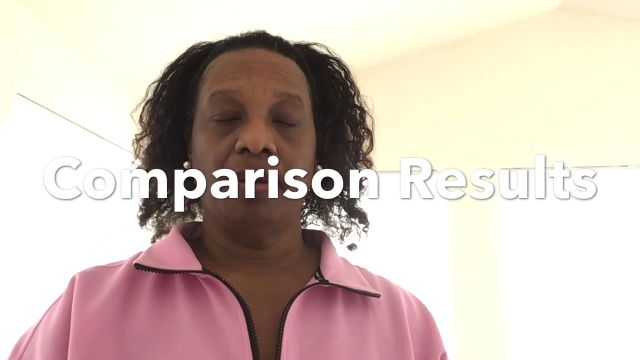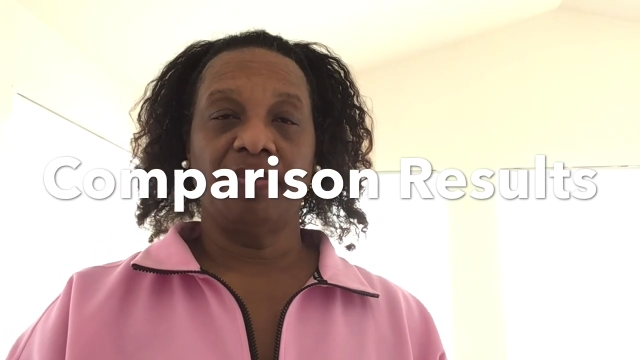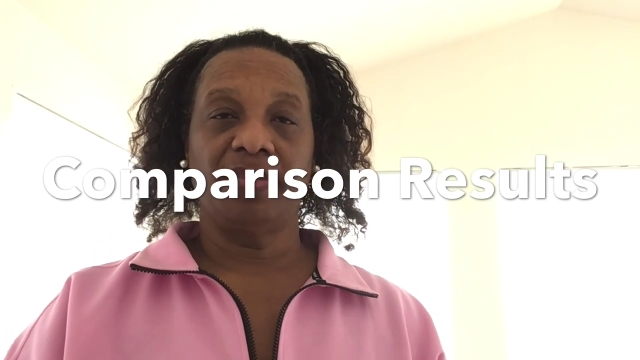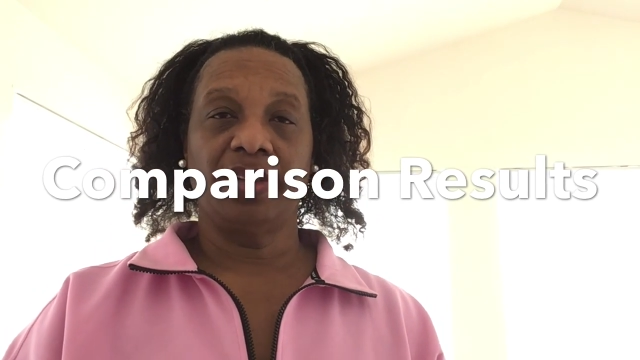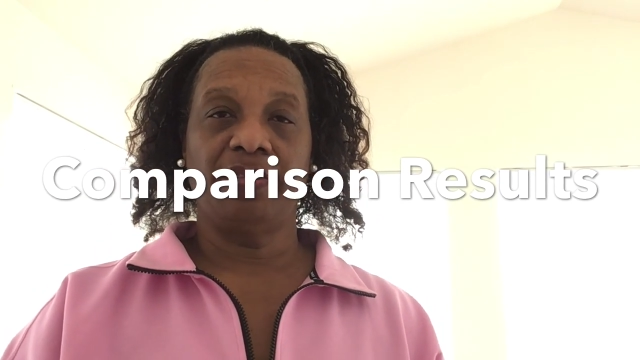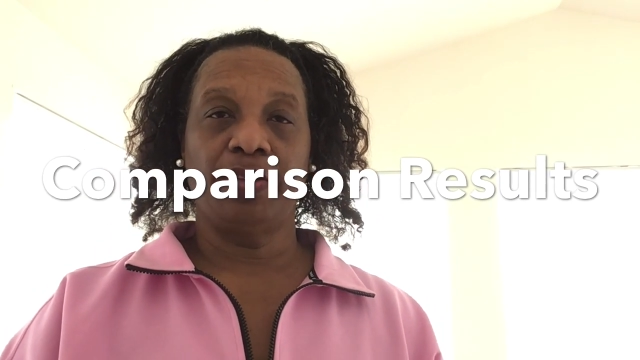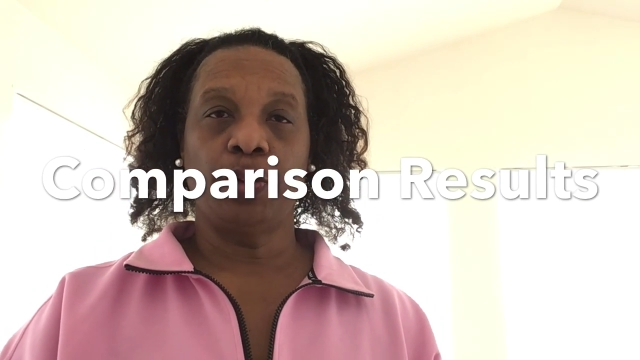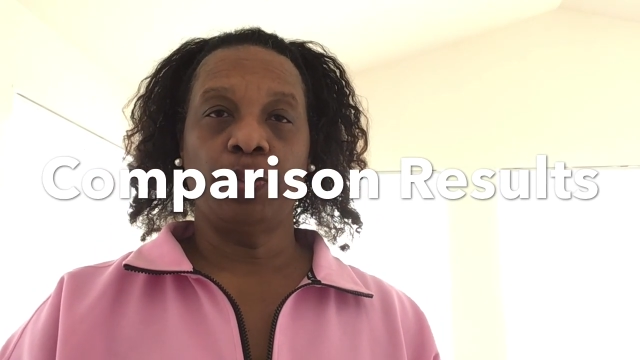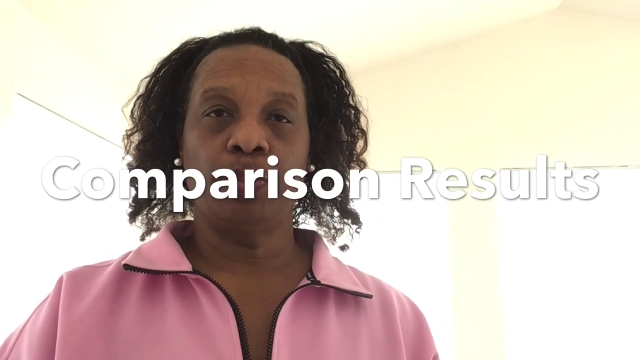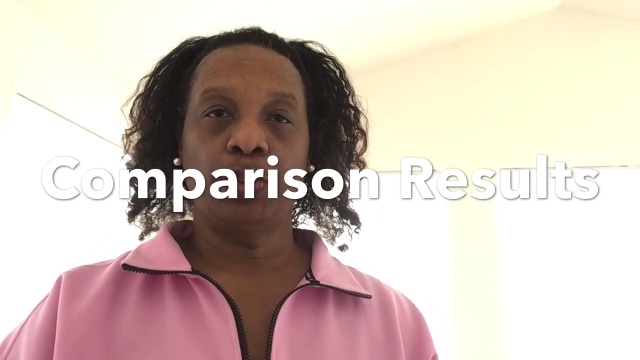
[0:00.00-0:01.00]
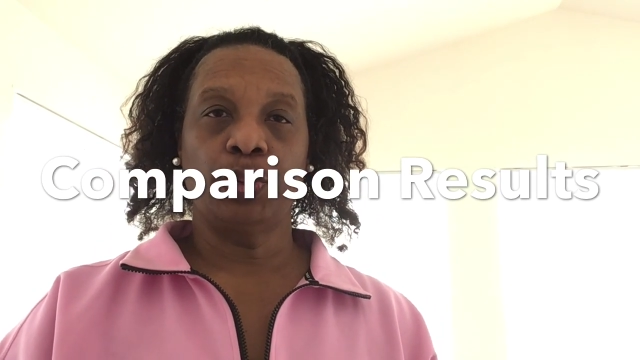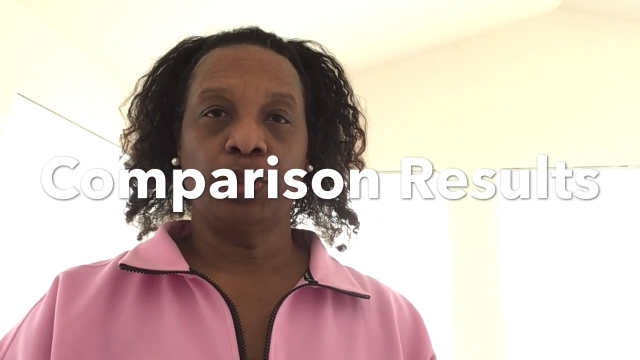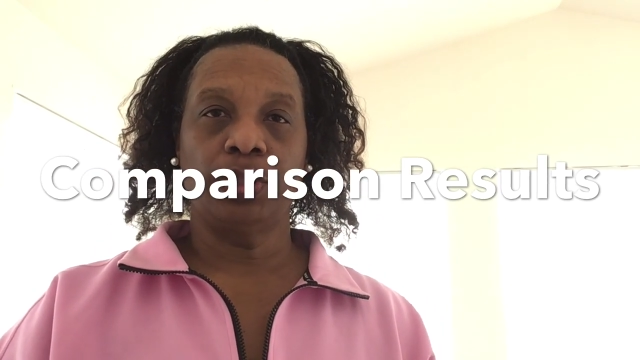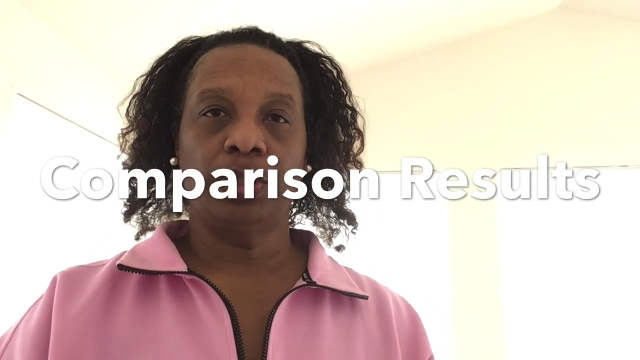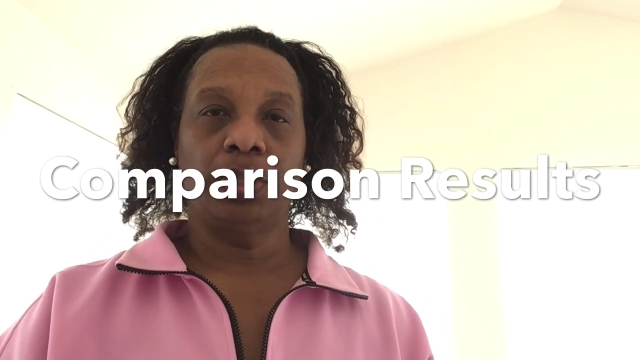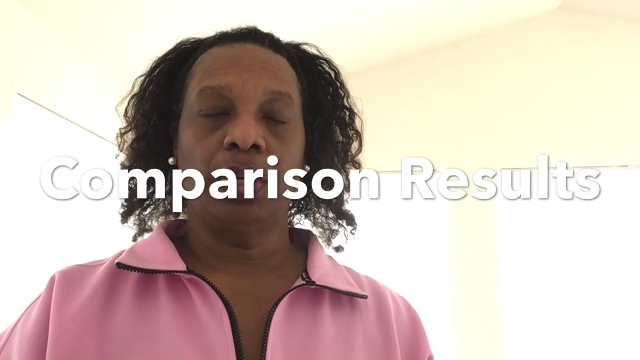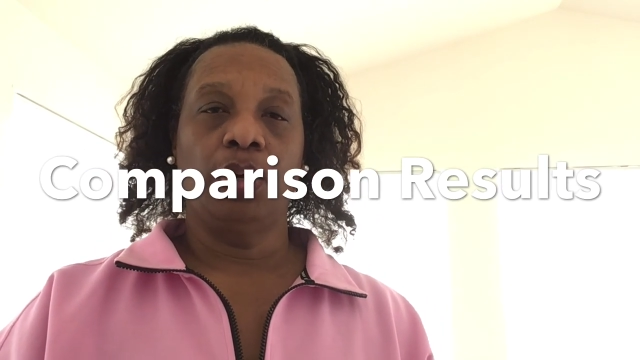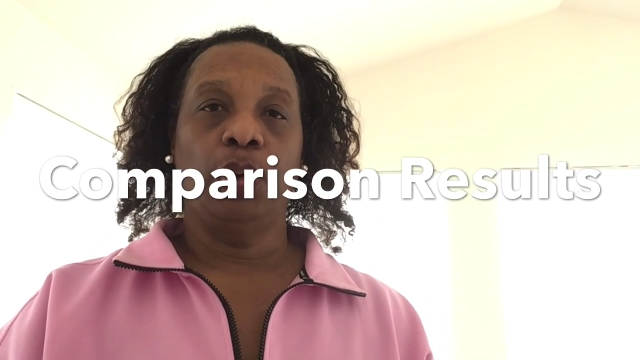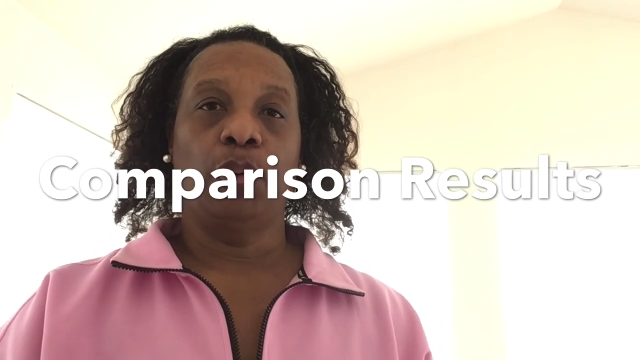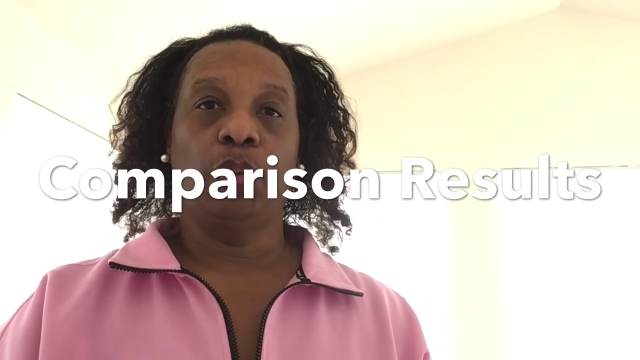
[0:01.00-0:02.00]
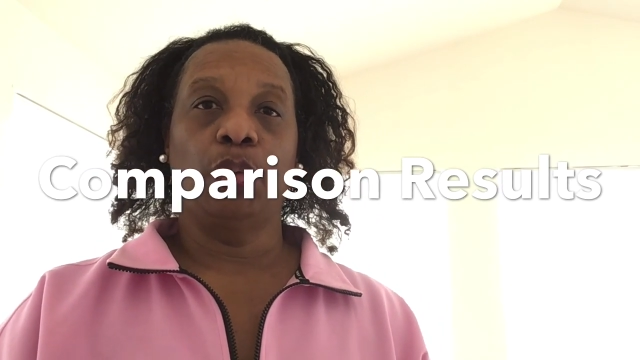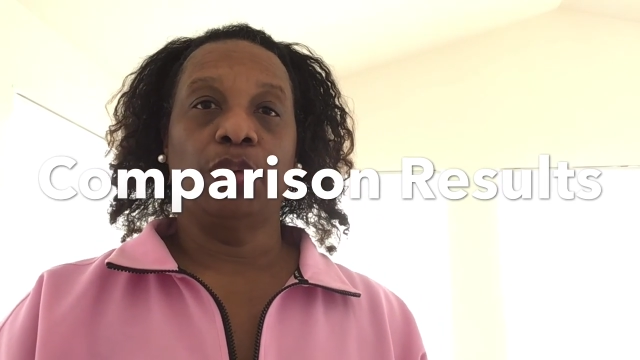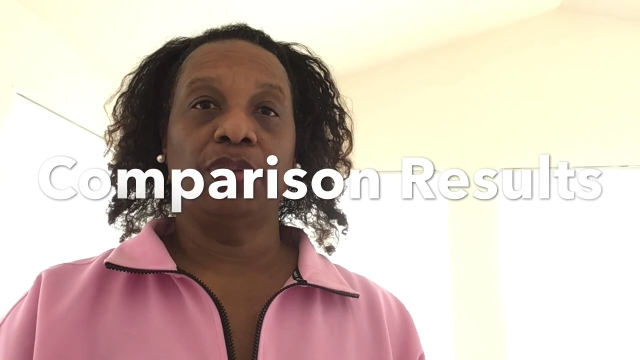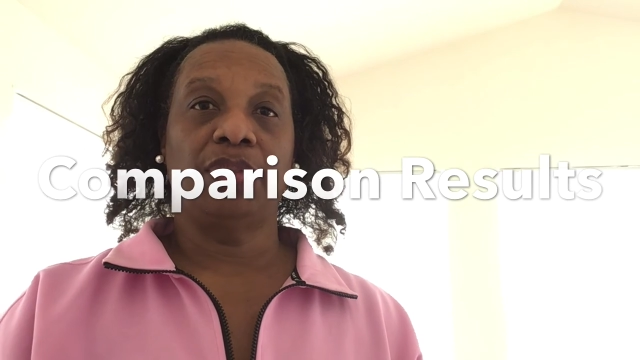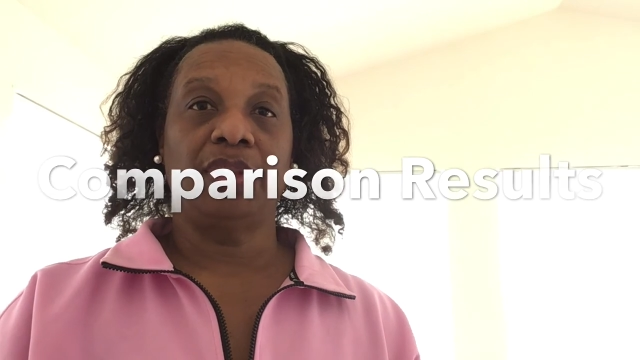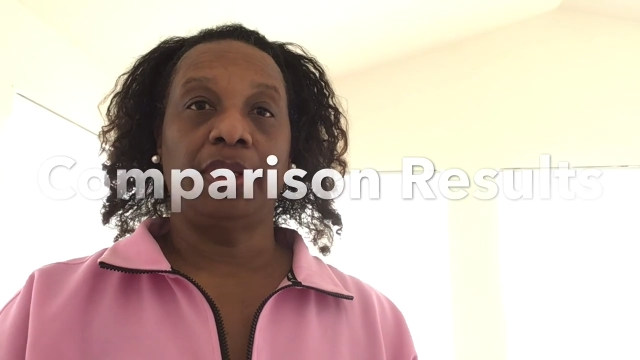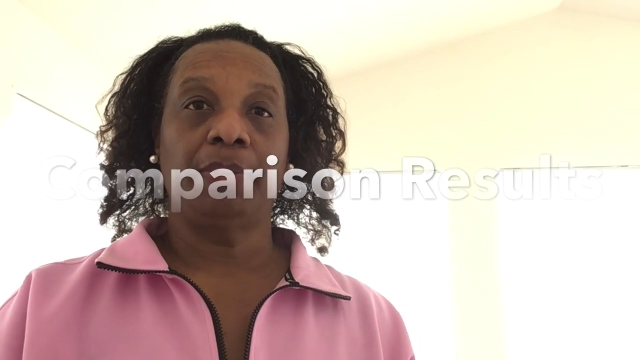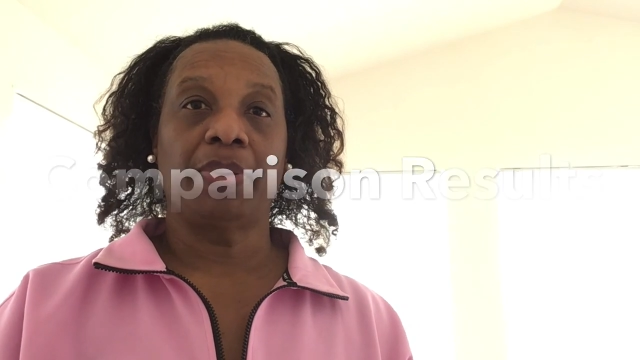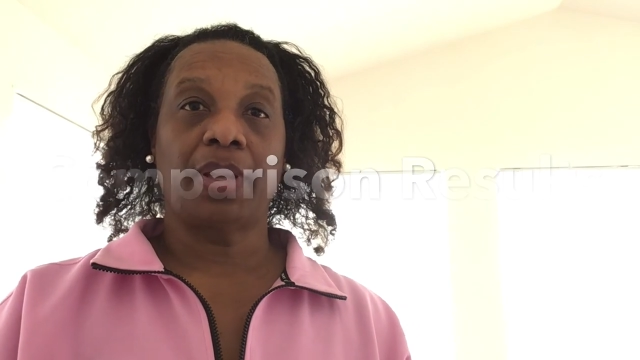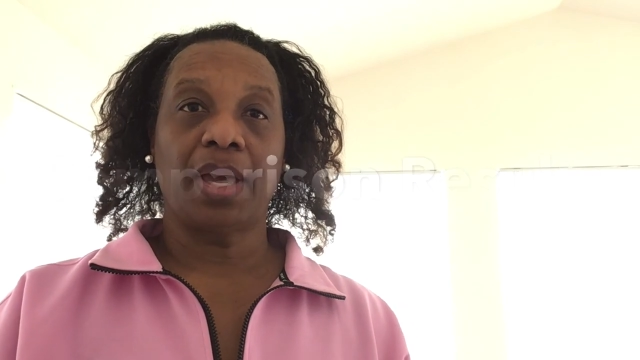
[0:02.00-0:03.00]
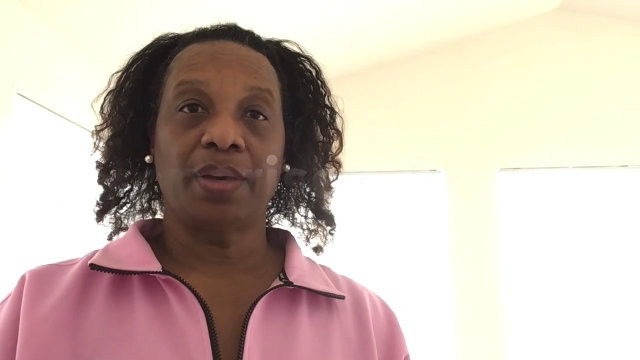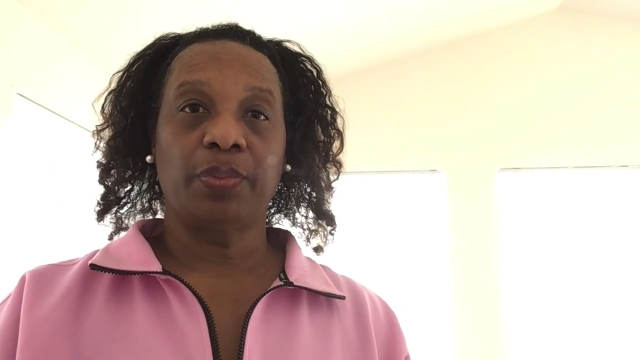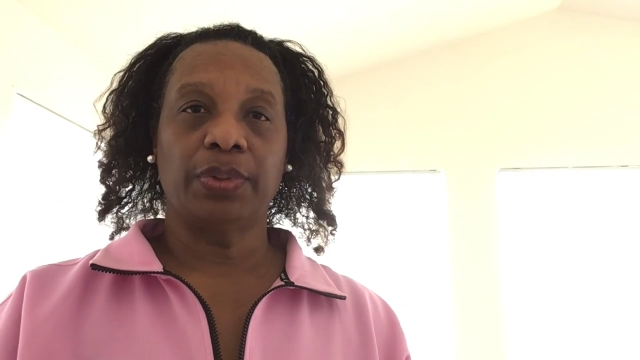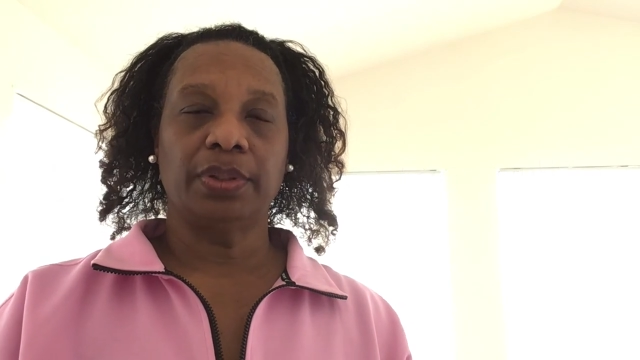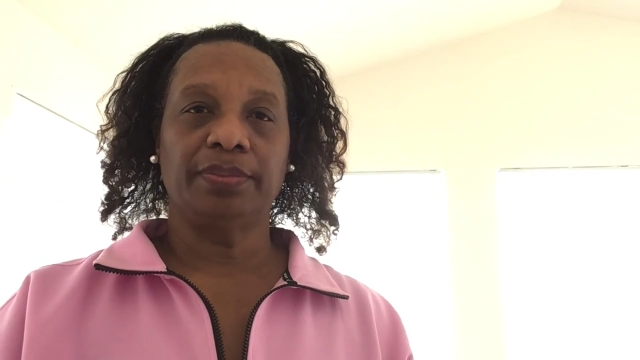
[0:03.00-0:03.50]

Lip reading: the foam board or the plywood.